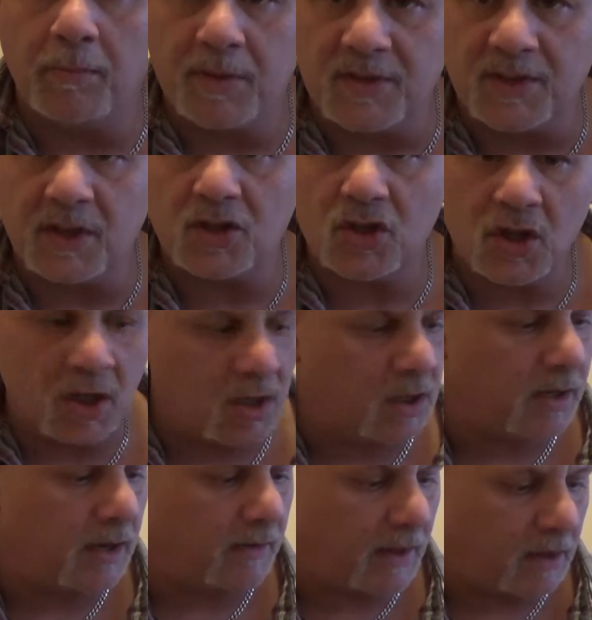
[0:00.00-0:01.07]
position
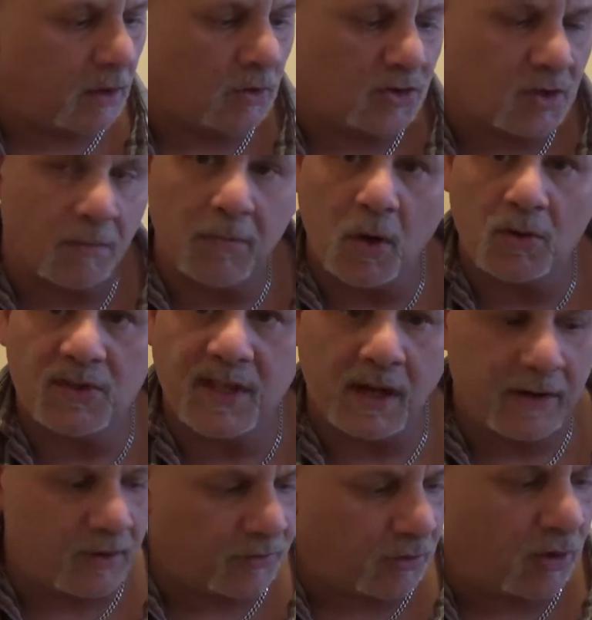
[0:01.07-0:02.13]
and they know some notes
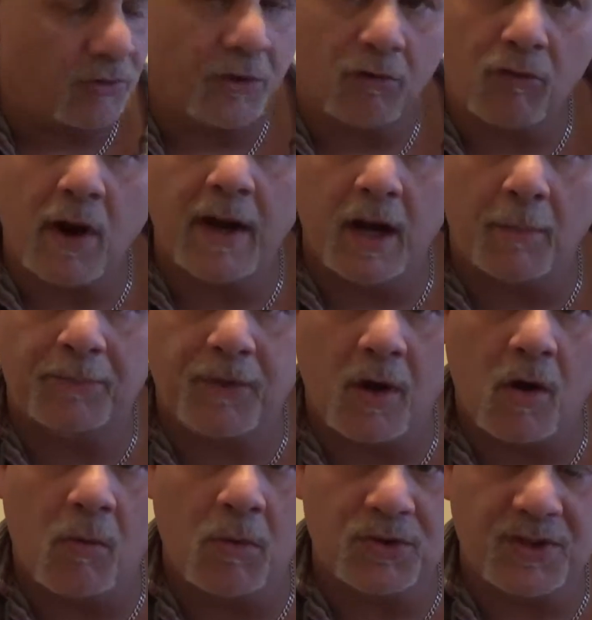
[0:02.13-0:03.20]
down here. They're right up
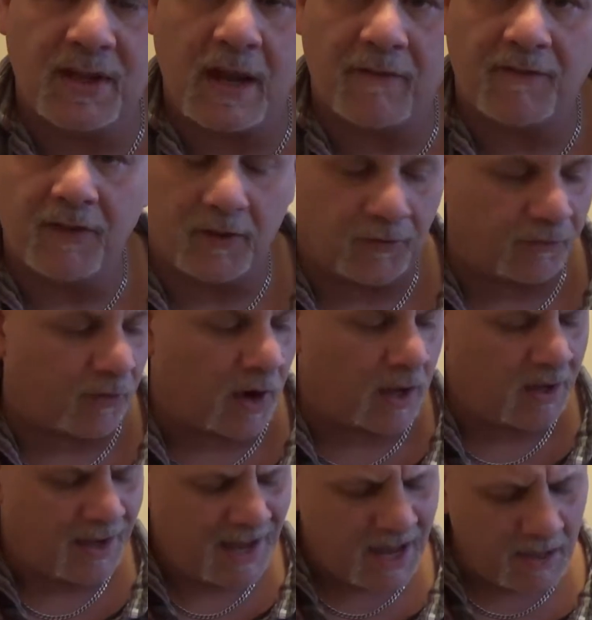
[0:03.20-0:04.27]
almost to that 5th
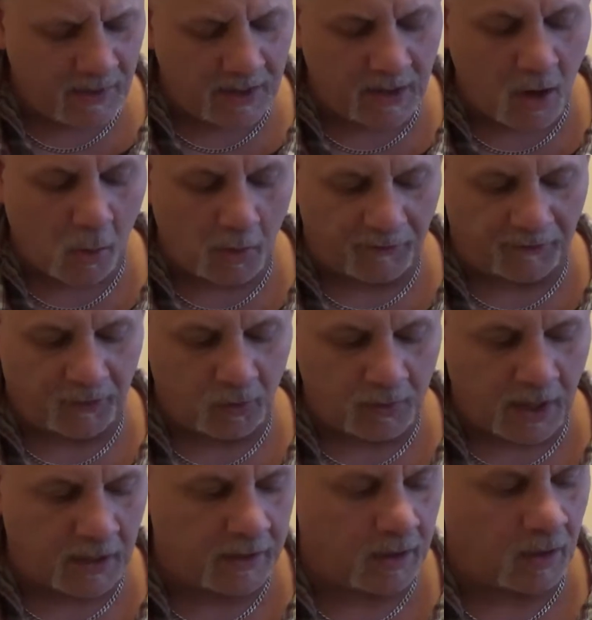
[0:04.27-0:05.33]
fret, and they know a few
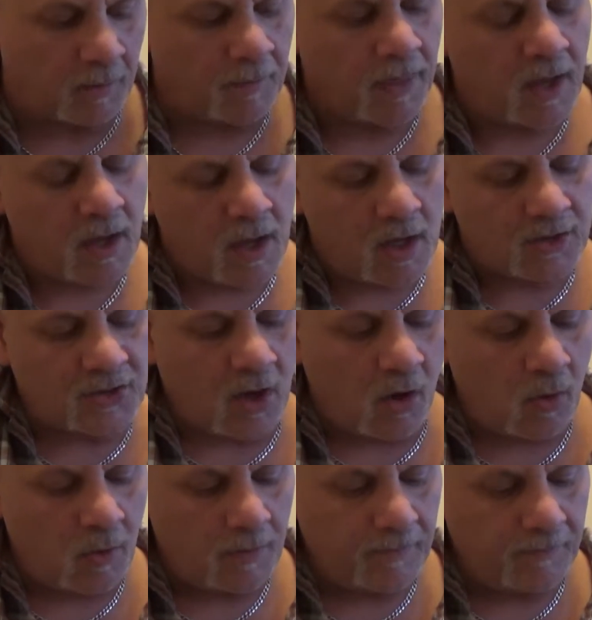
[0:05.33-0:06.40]
down here.
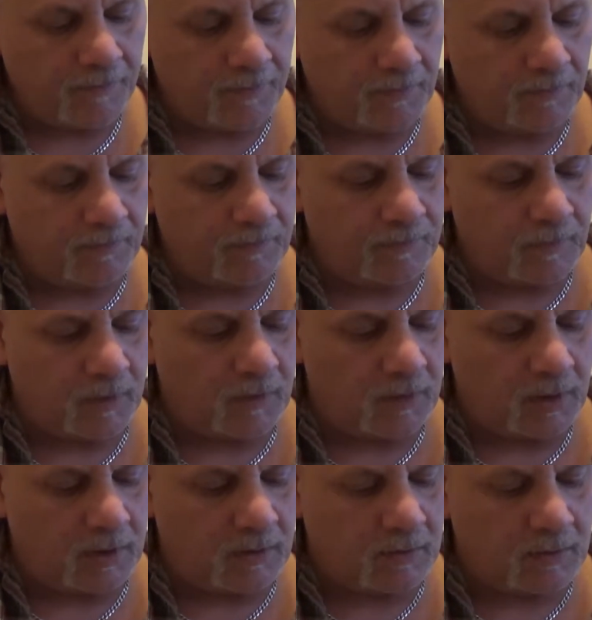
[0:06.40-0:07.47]
So
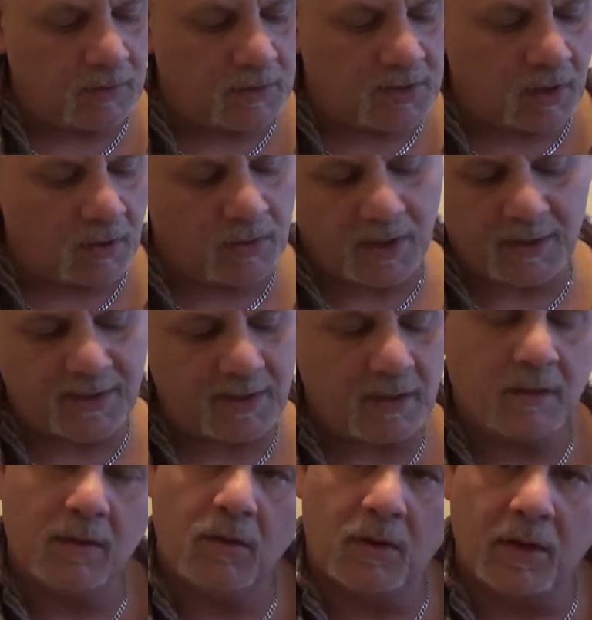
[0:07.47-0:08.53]

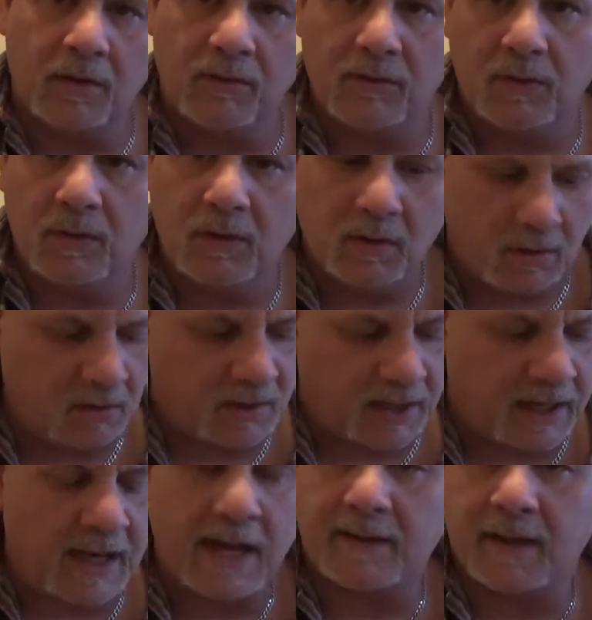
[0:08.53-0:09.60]
you can
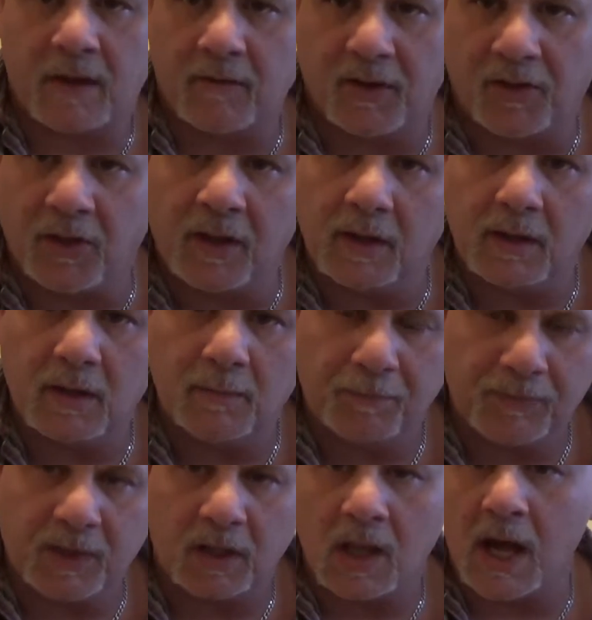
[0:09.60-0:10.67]
connect everything
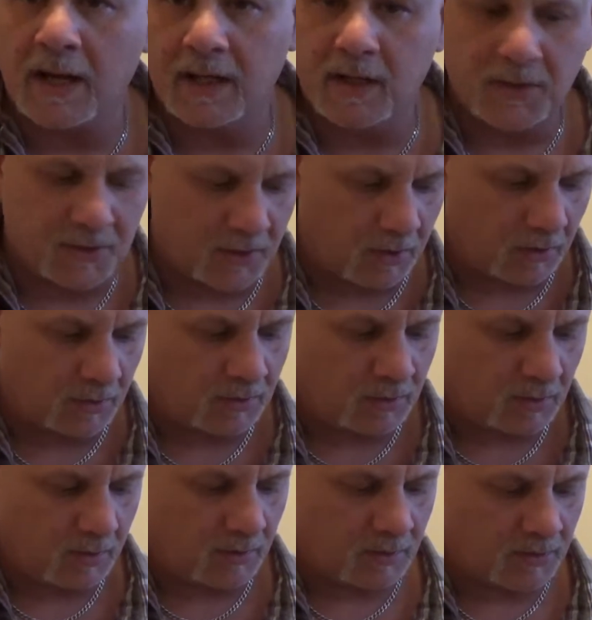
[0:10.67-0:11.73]
a lot easier
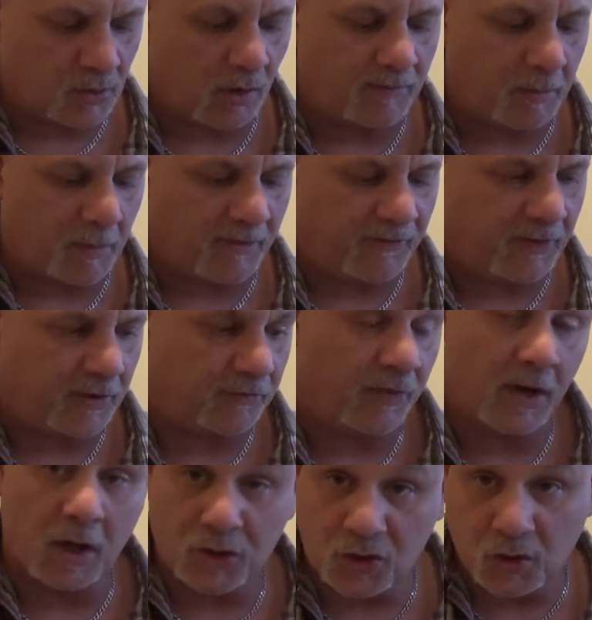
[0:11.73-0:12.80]
starting from the 5th
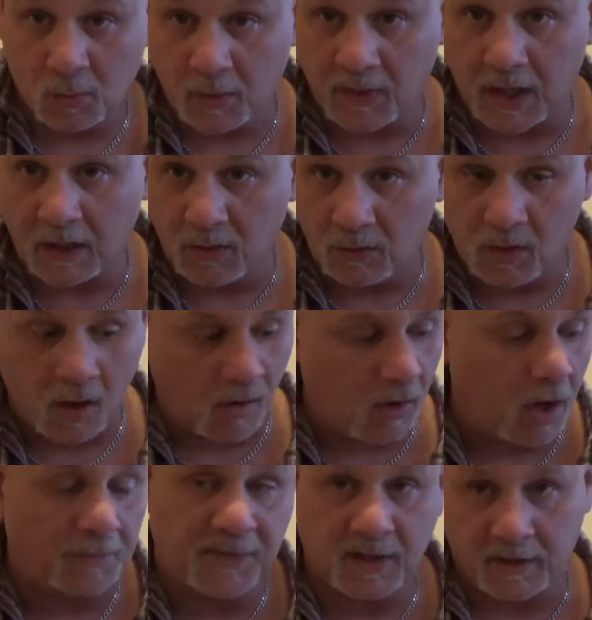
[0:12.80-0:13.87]
fret, assuming that you know
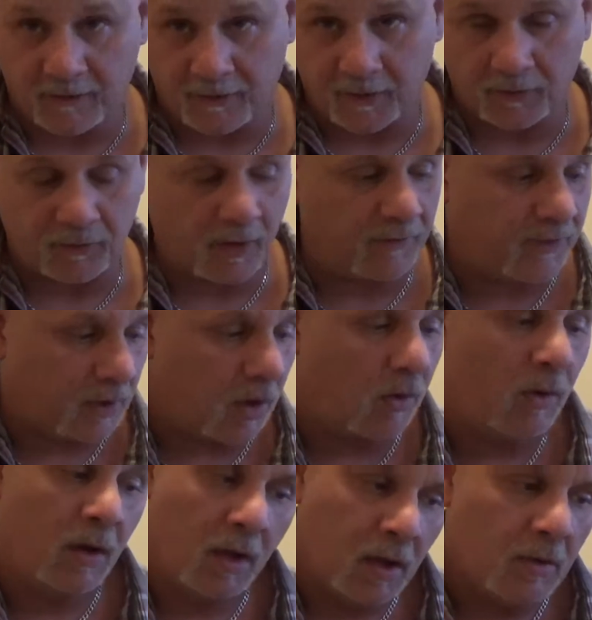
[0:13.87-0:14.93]
up to the 5th fret. If you
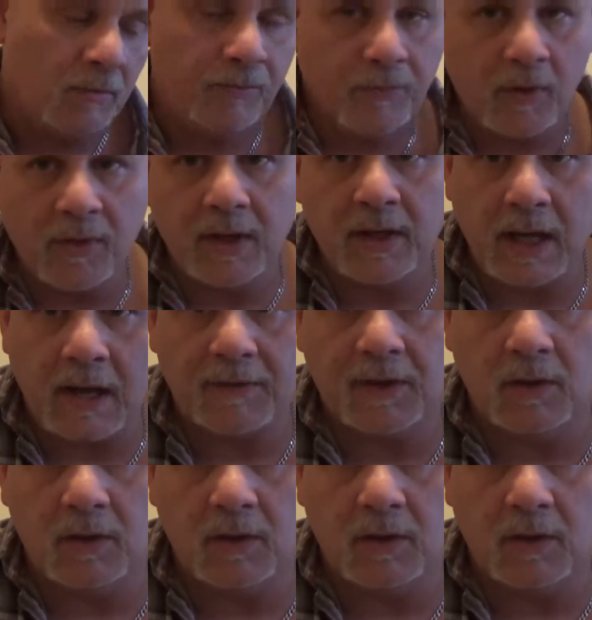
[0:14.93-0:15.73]
don't, well then you have